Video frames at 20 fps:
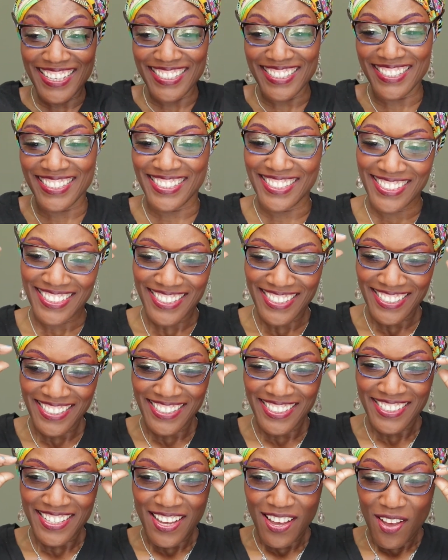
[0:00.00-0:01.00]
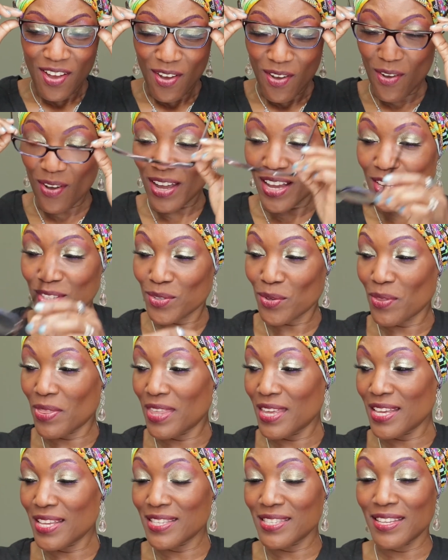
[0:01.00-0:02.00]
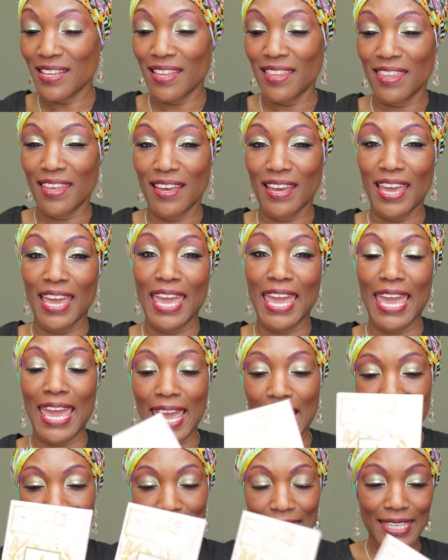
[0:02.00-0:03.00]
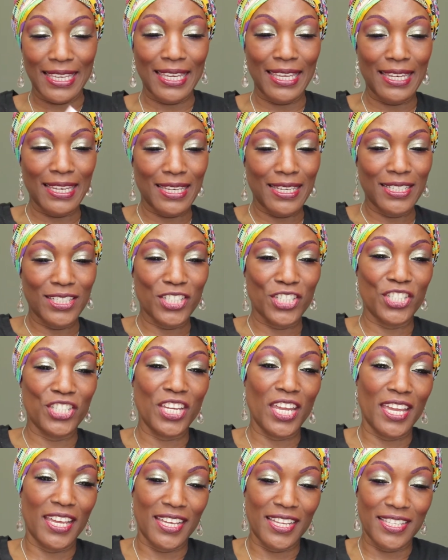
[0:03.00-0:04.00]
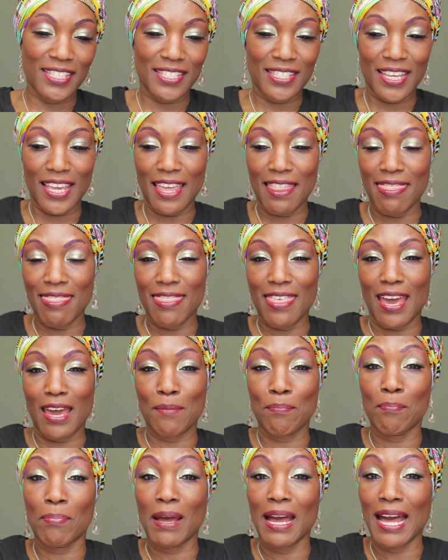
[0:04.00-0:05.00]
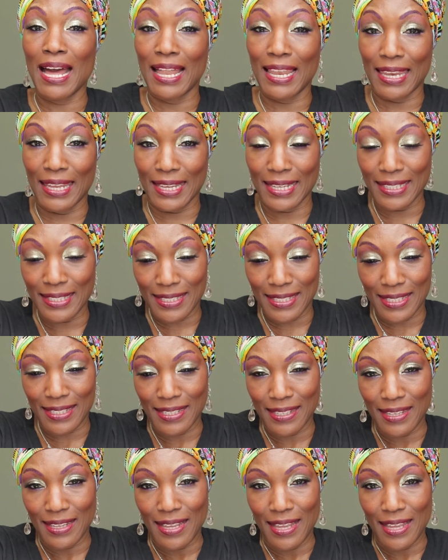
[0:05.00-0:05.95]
is. Okay, so these are the eighteen shades in that palette.